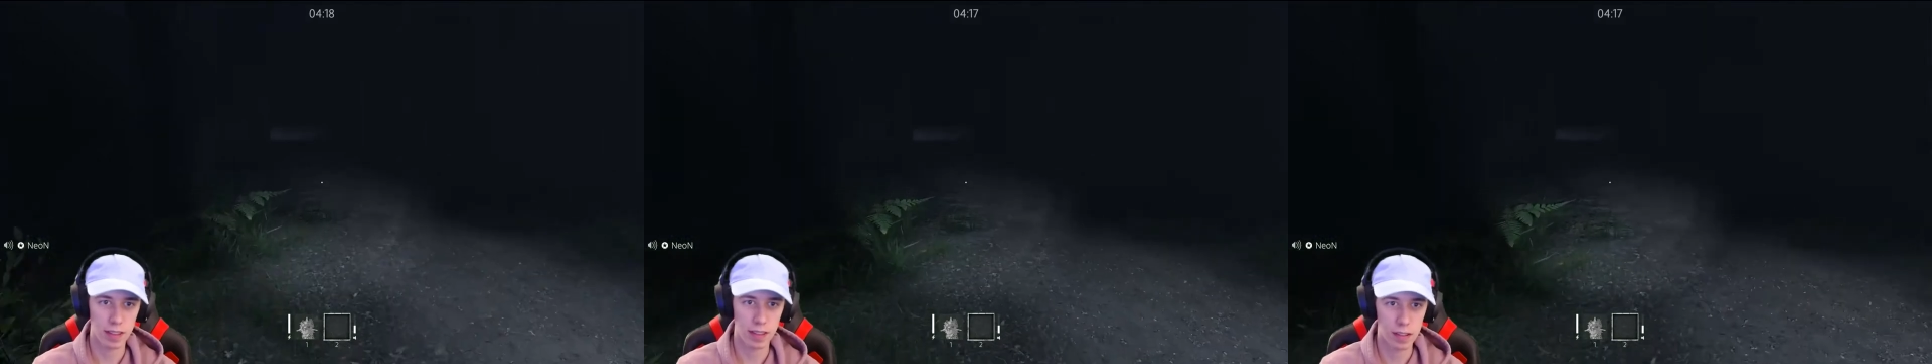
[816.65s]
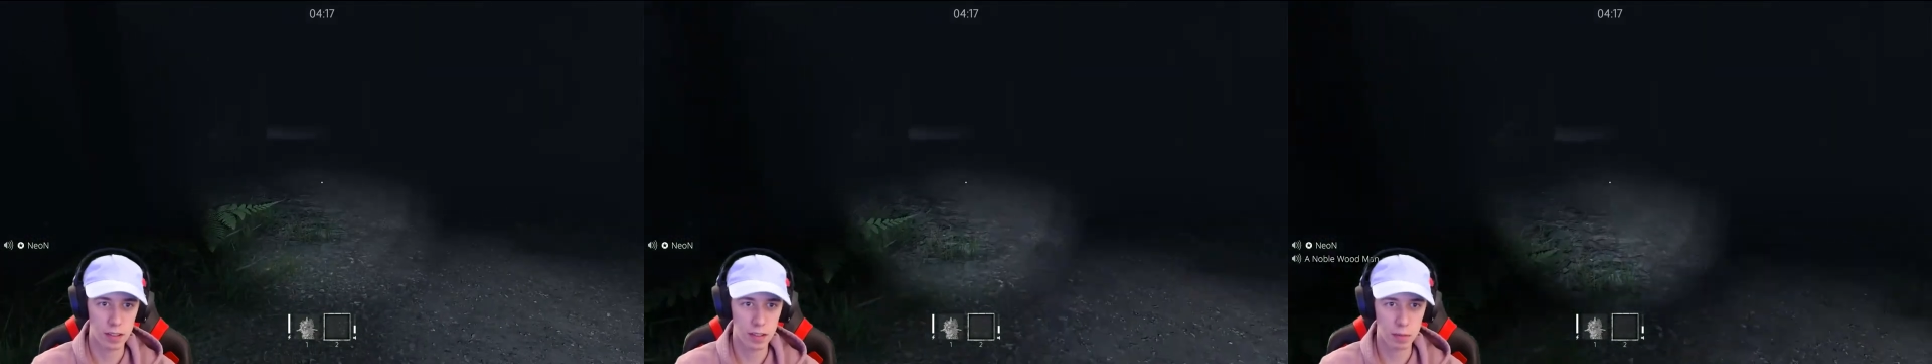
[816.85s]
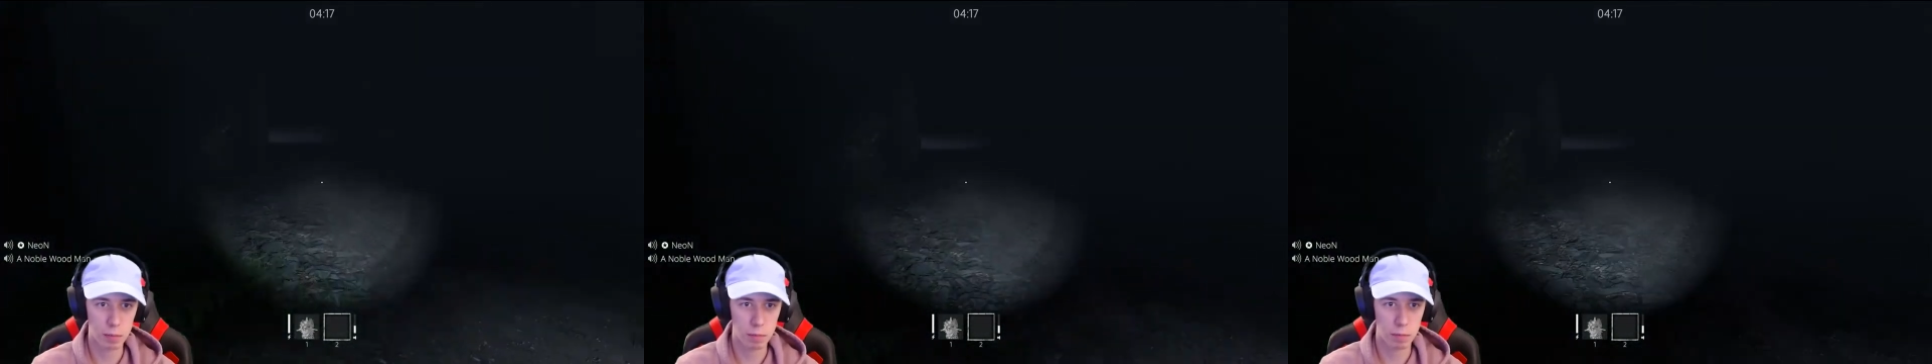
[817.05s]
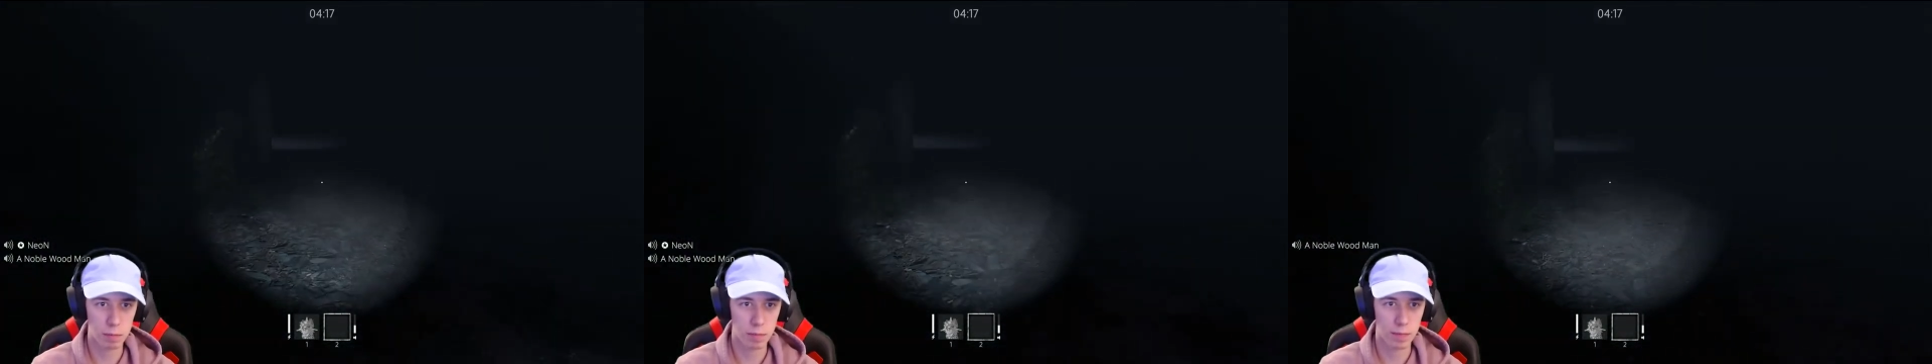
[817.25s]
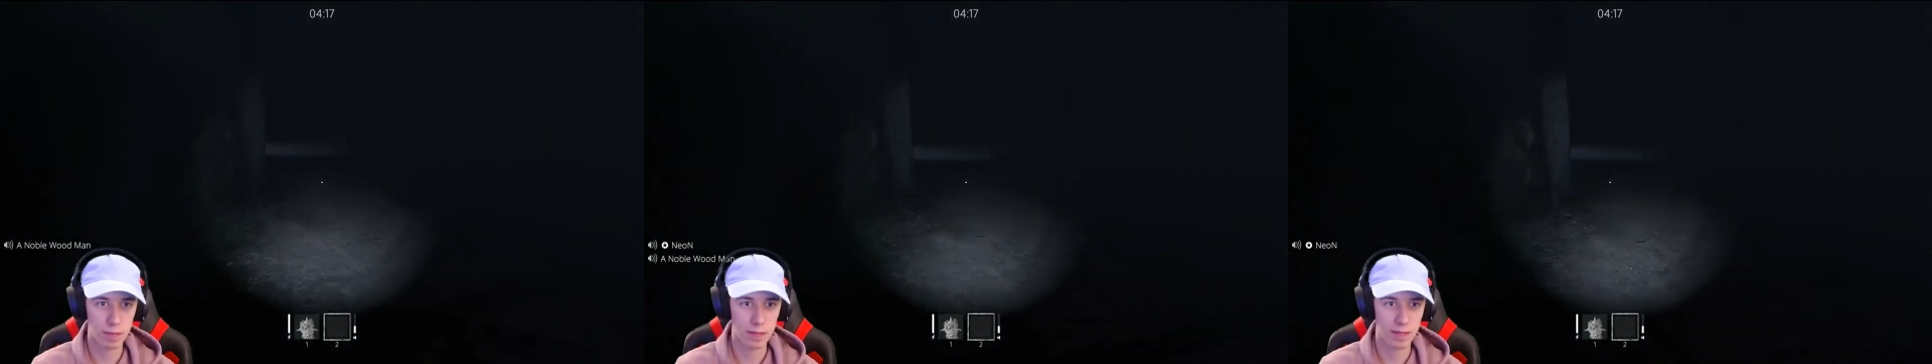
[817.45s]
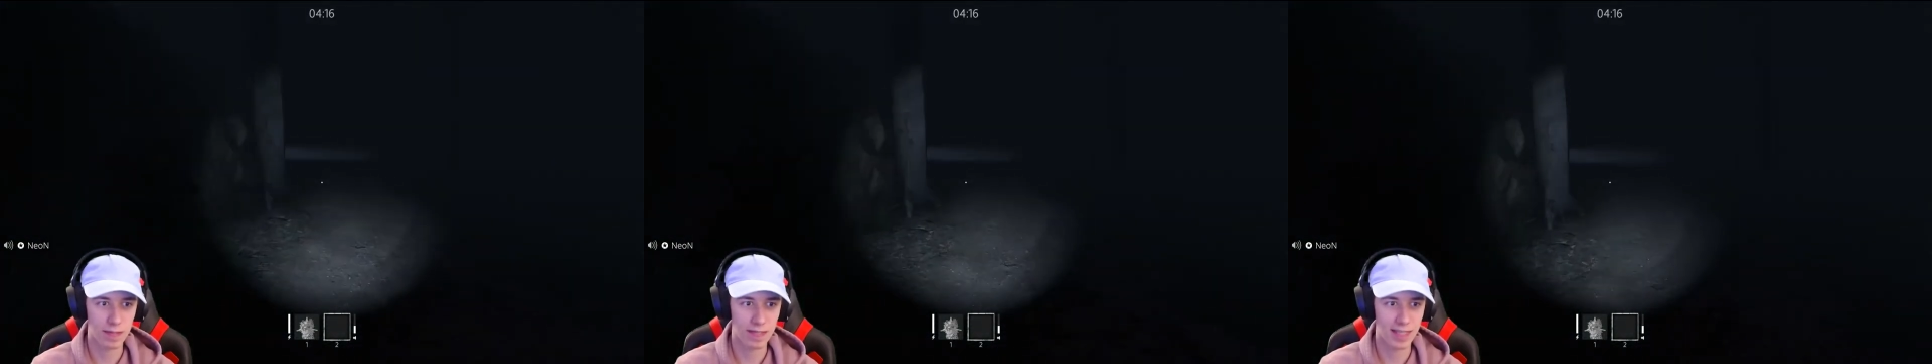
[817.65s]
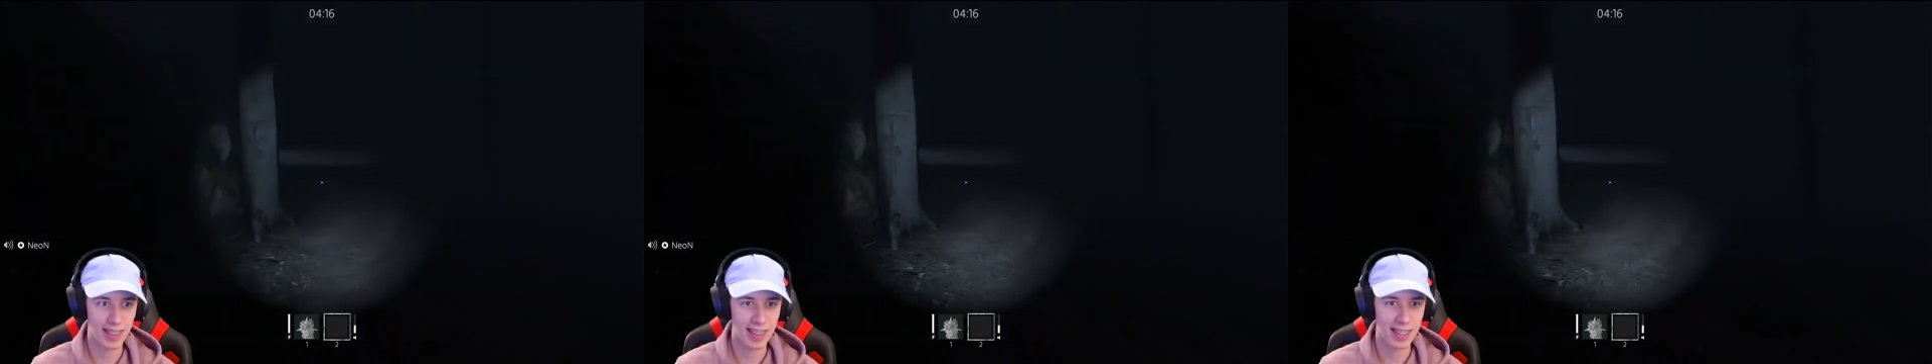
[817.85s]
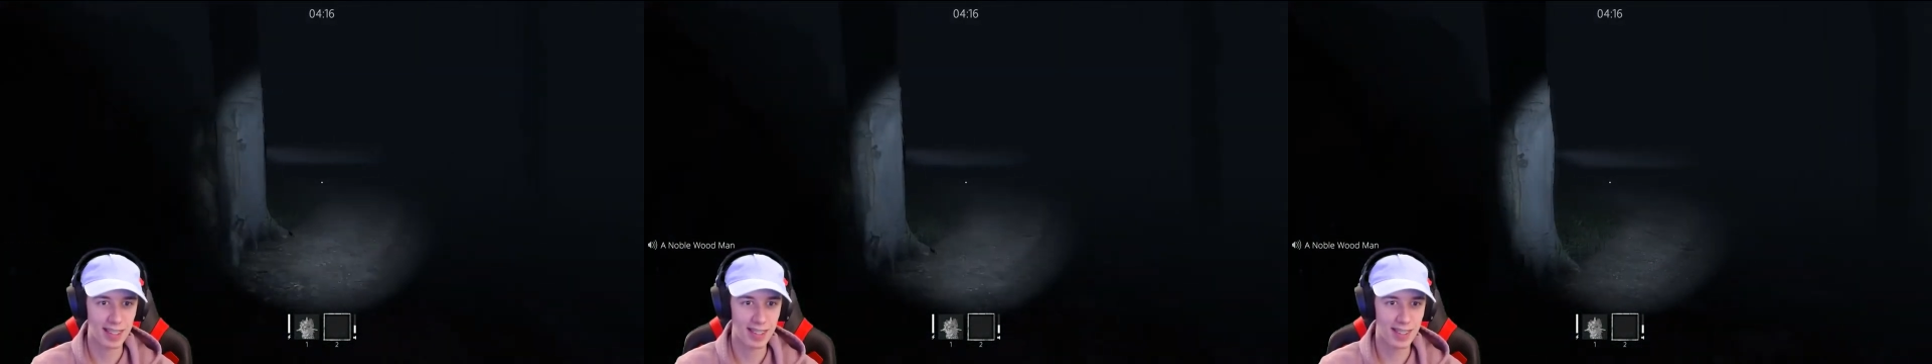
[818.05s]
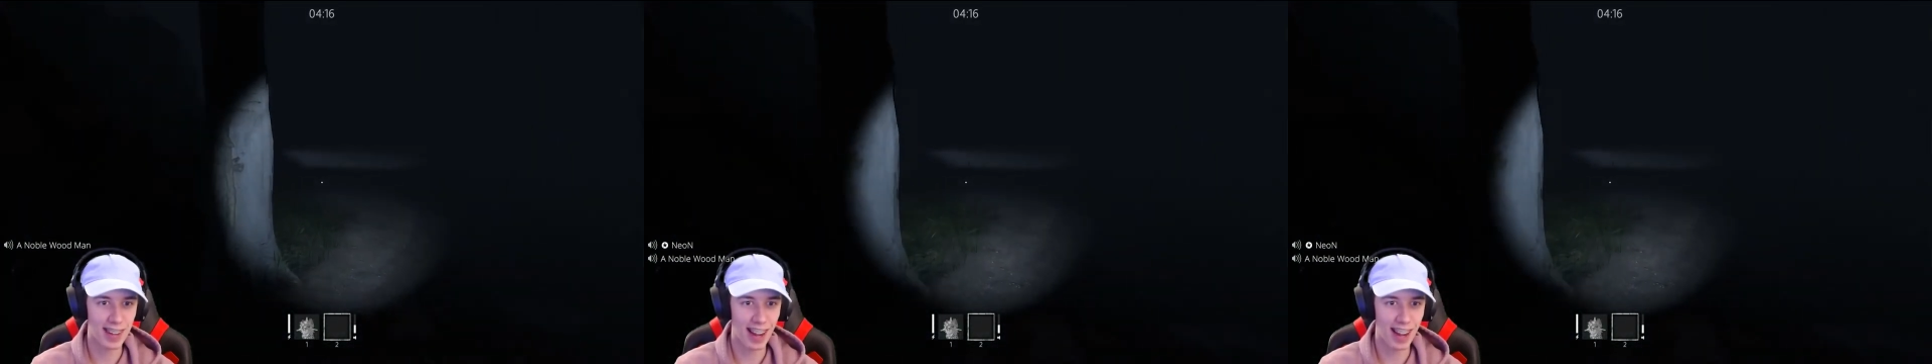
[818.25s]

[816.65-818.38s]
Steven? Dude,